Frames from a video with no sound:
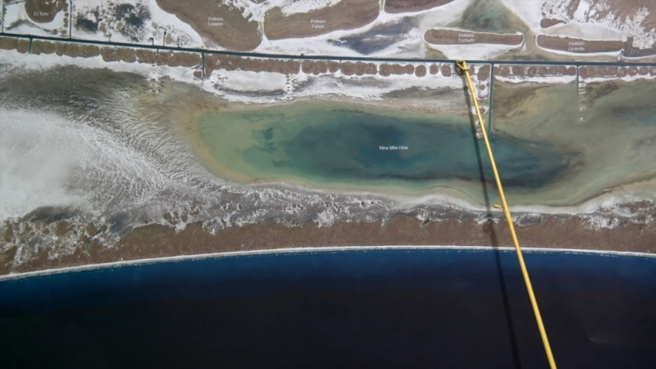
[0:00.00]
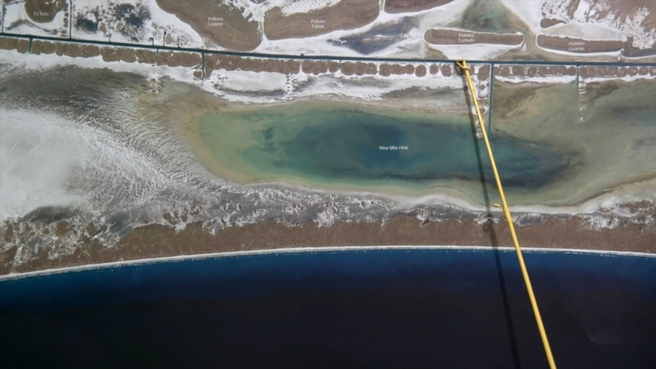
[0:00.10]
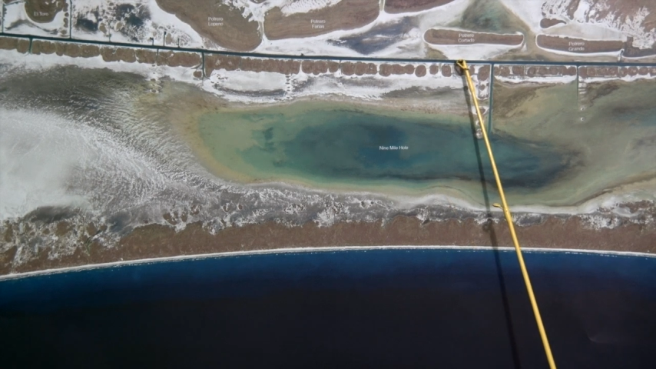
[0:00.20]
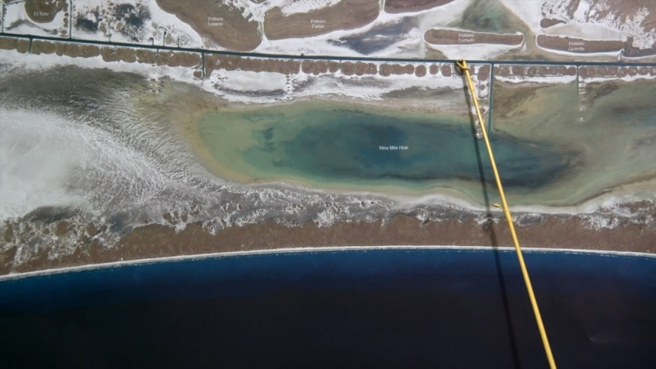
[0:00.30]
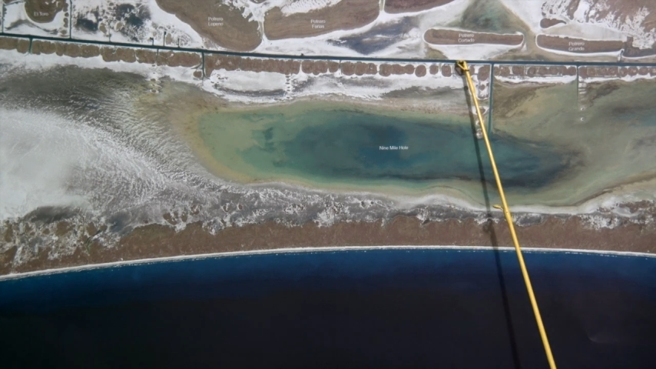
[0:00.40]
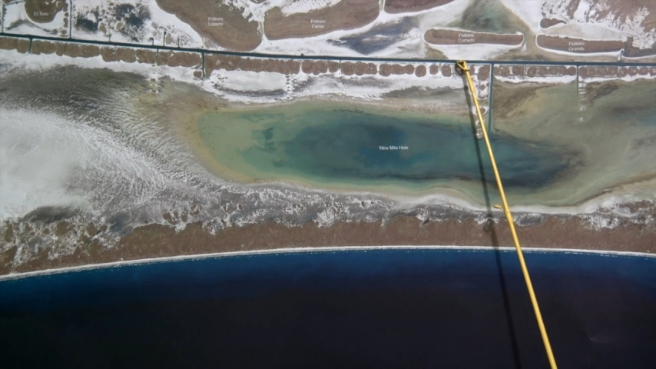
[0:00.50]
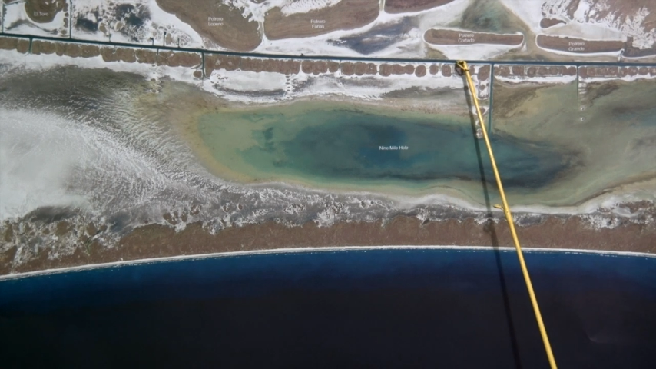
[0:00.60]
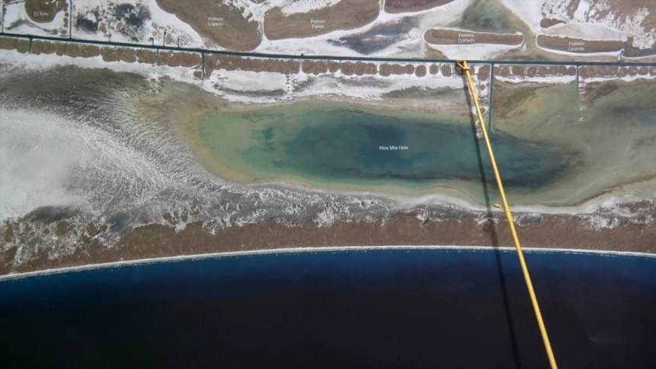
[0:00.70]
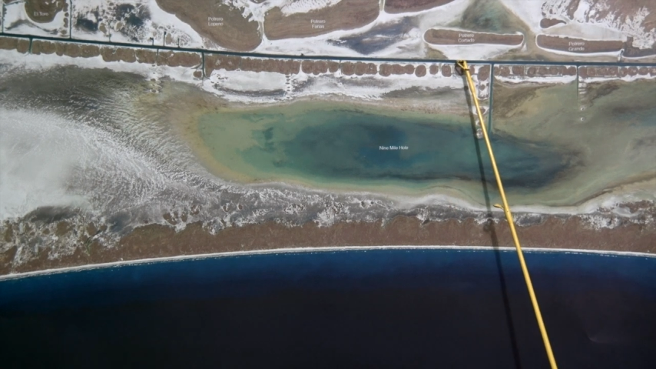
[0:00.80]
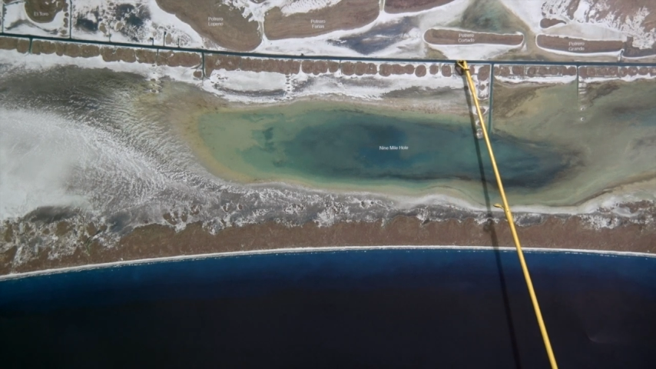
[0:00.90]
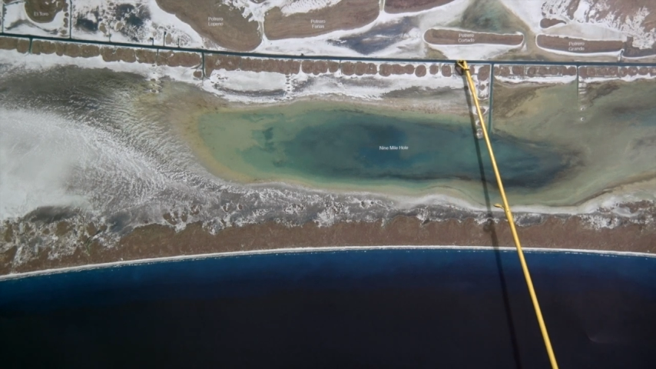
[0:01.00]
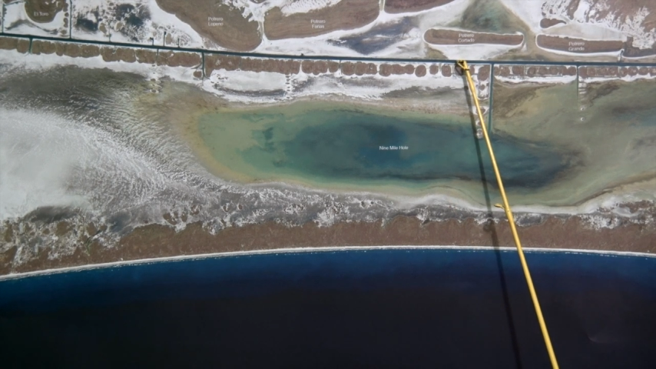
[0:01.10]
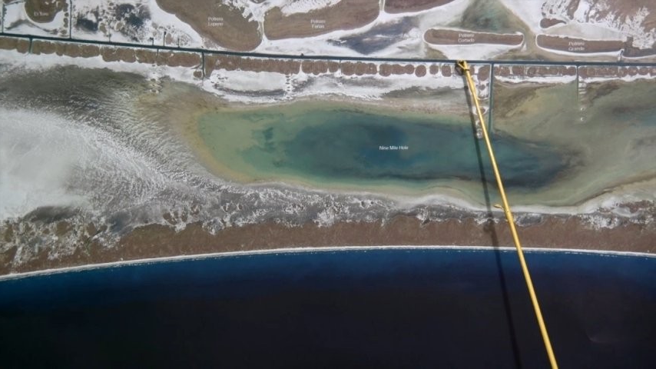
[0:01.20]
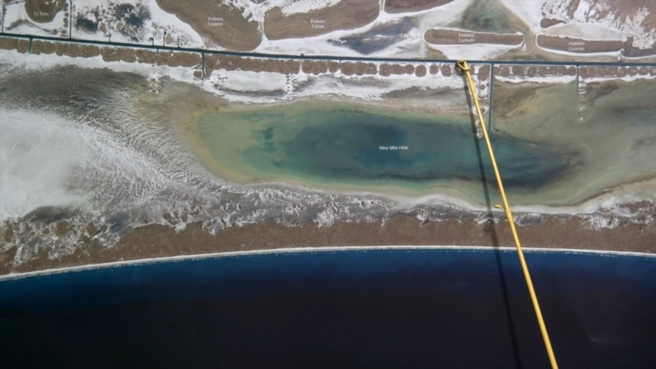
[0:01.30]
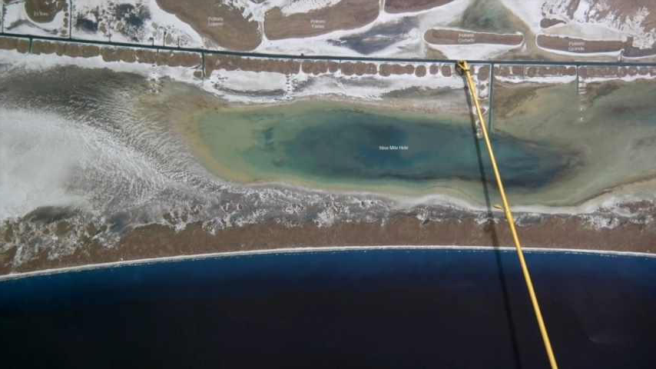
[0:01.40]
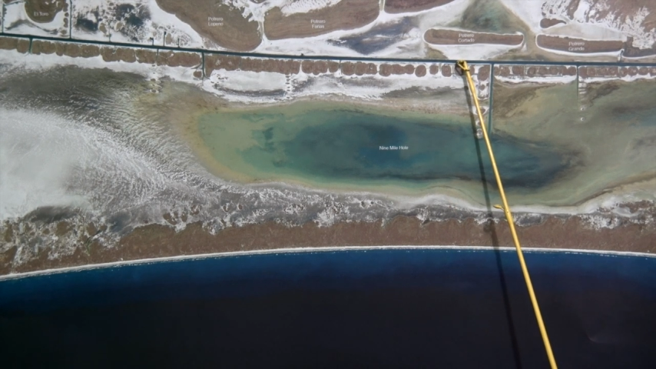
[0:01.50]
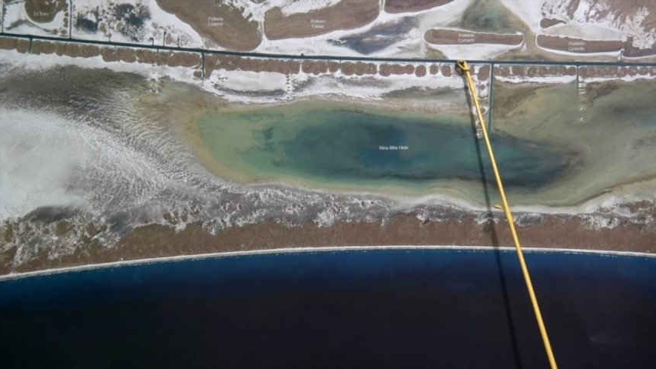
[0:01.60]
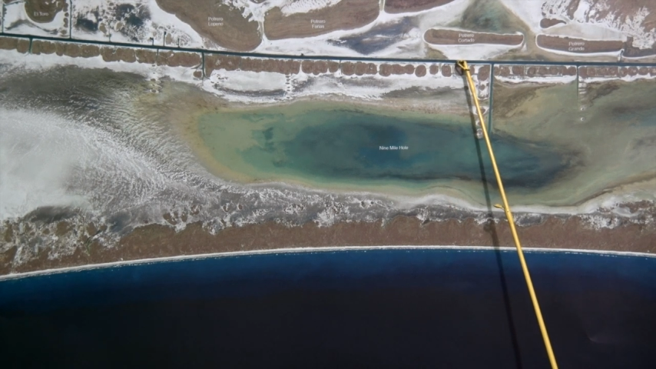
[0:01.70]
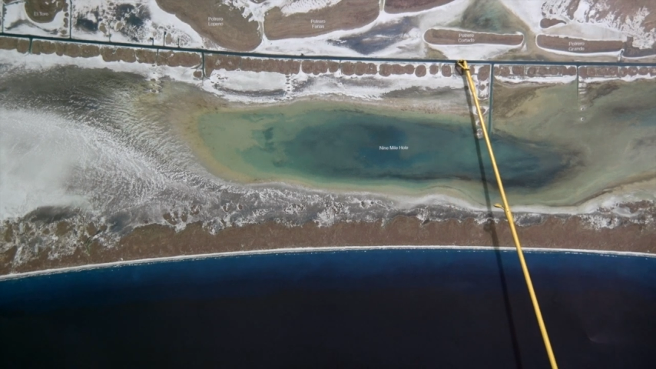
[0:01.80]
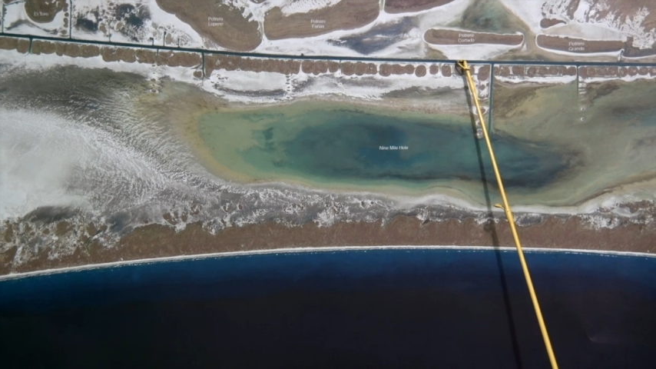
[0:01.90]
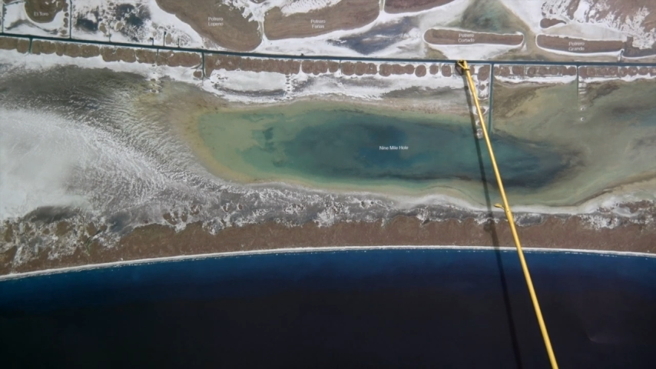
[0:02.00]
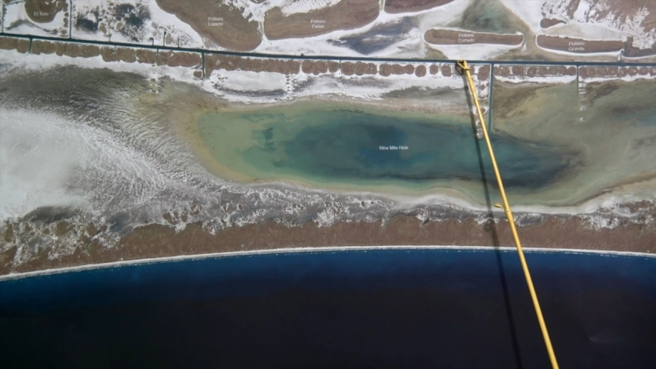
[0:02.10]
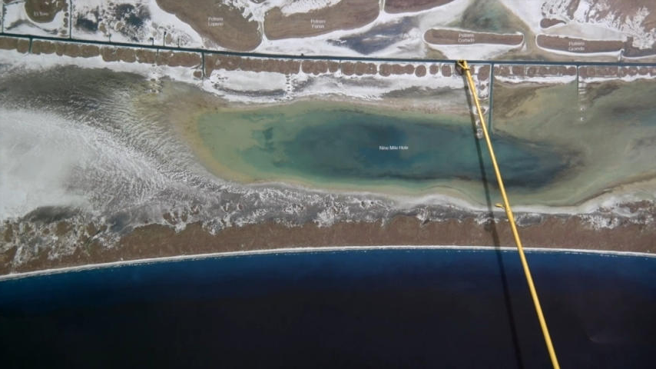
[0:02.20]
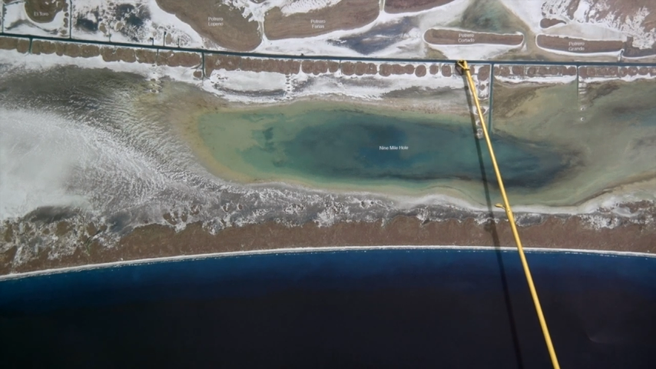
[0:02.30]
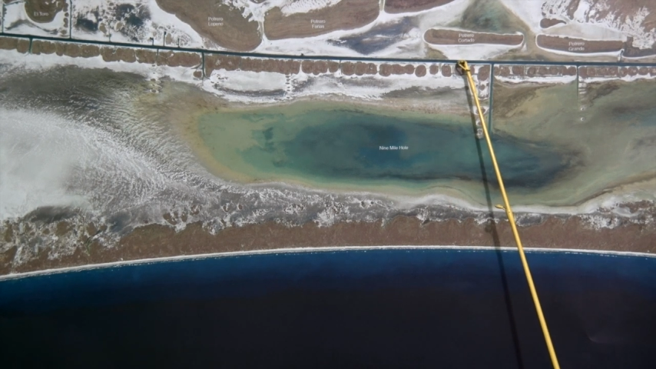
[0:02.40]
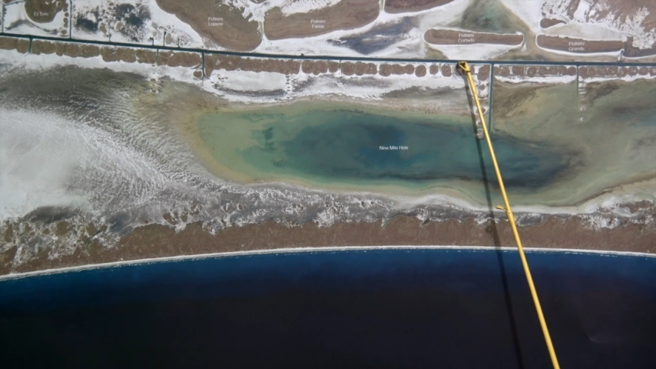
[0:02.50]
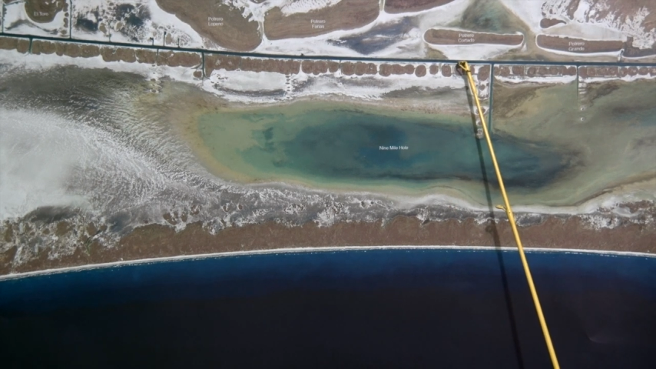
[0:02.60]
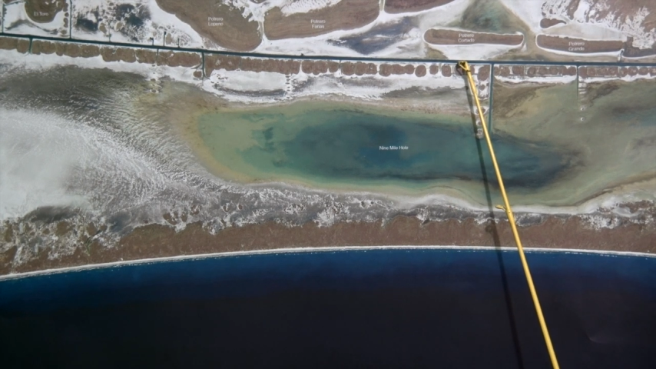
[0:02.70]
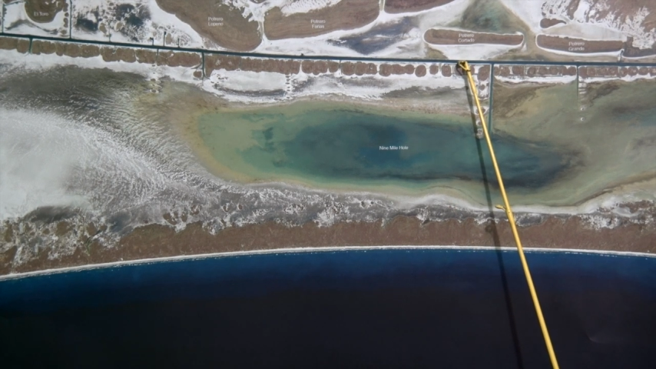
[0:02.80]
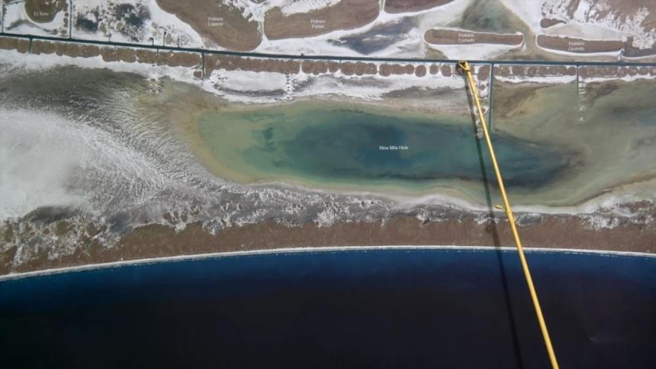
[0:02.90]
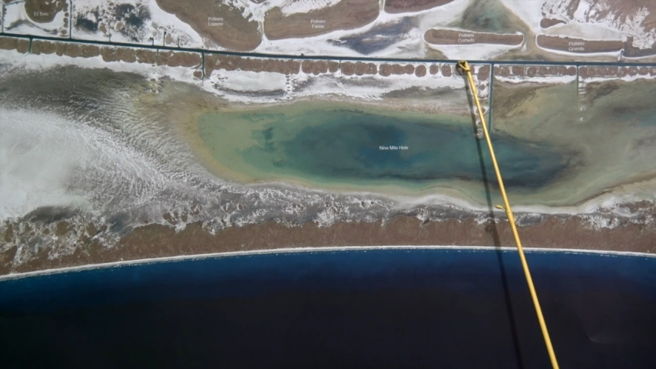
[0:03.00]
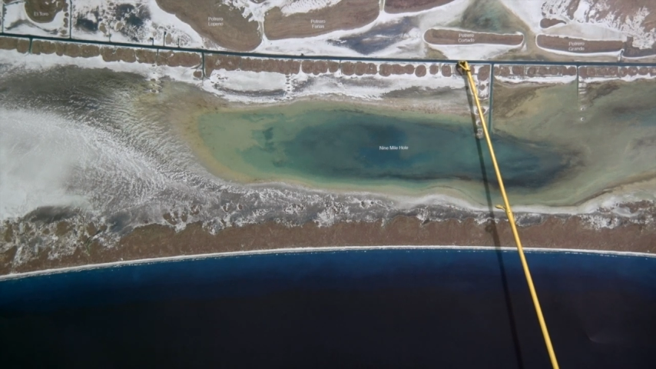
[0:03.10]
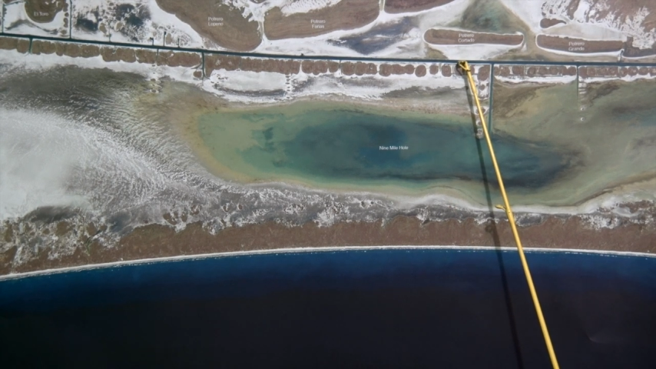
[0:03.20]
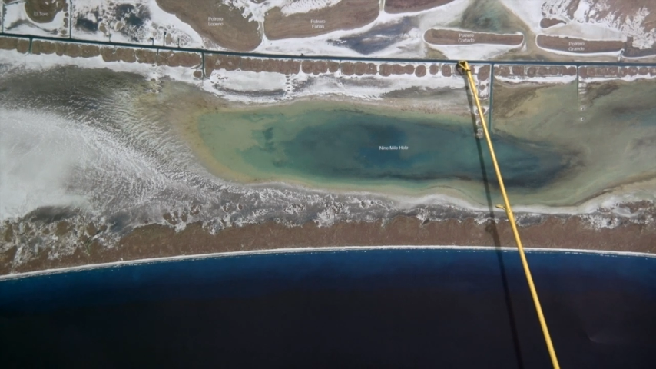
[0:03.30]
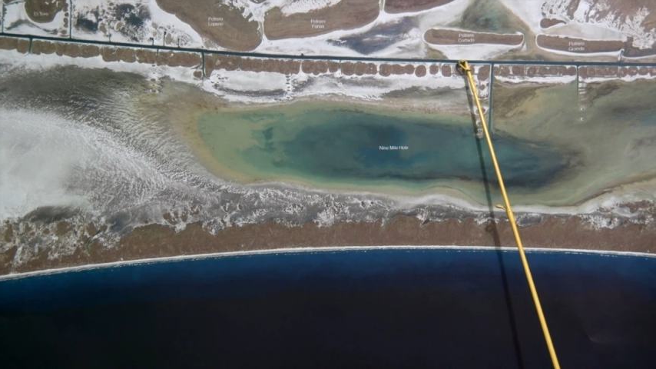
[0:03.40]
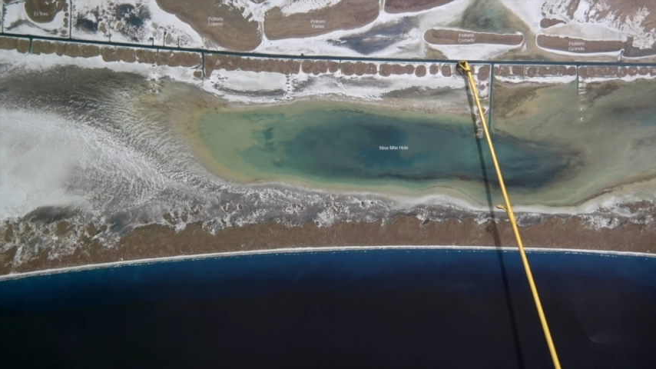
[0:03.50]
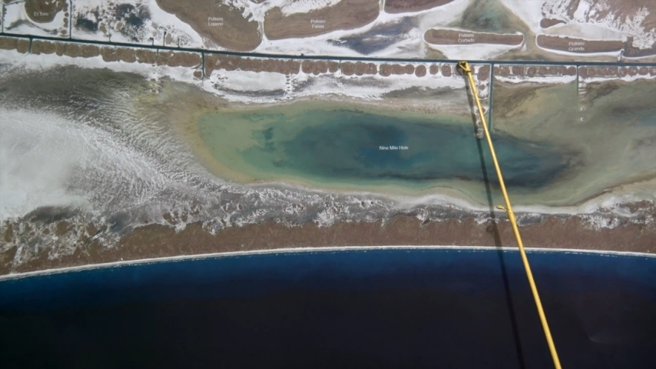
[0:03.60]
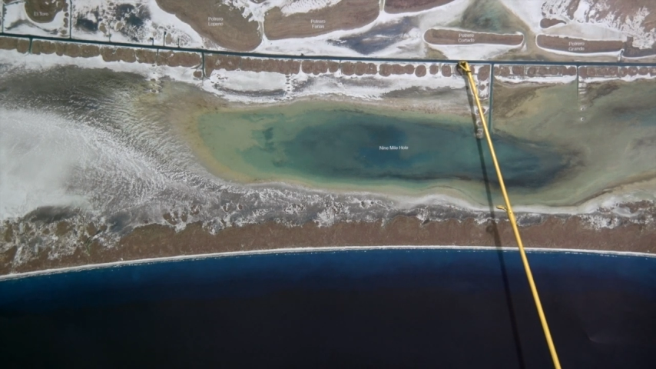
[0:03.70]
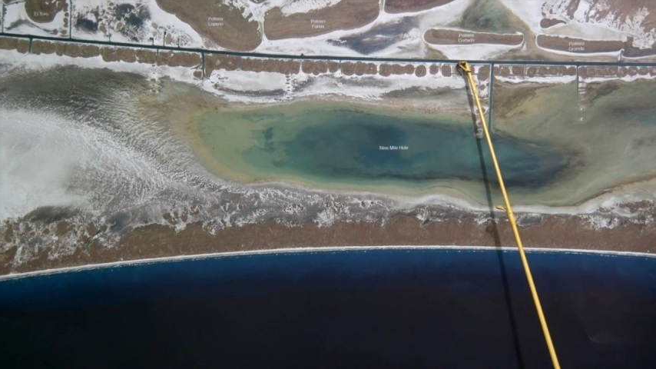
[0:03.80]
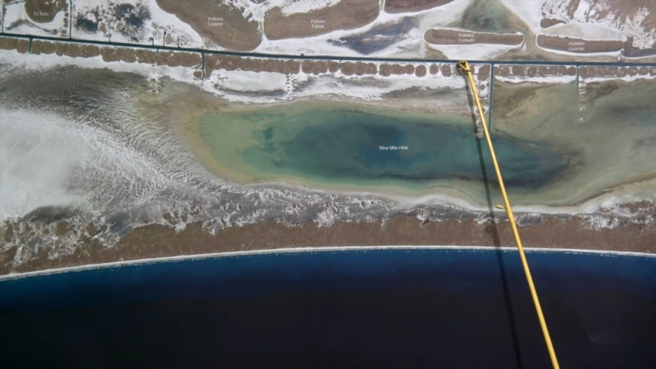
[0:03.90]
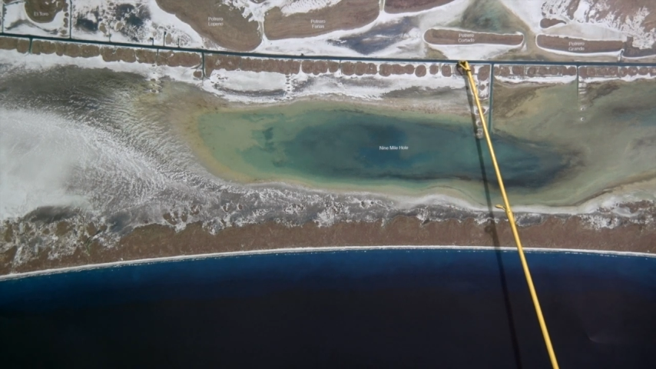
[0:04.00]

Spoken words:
(no speaker visible)